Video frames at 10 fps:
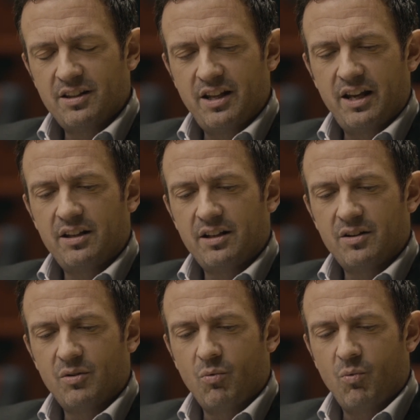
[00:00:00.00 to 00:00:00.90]
that
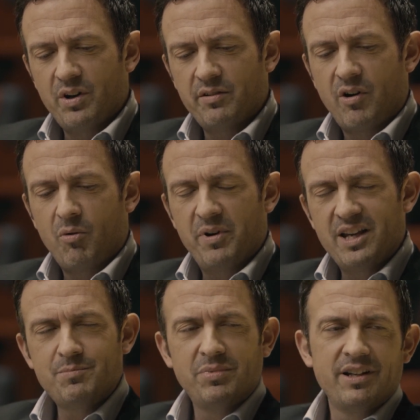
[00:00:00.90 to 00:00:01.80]
one of our
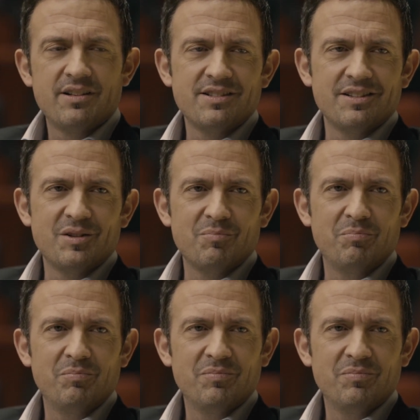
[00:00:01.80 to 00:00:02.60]
bass players in the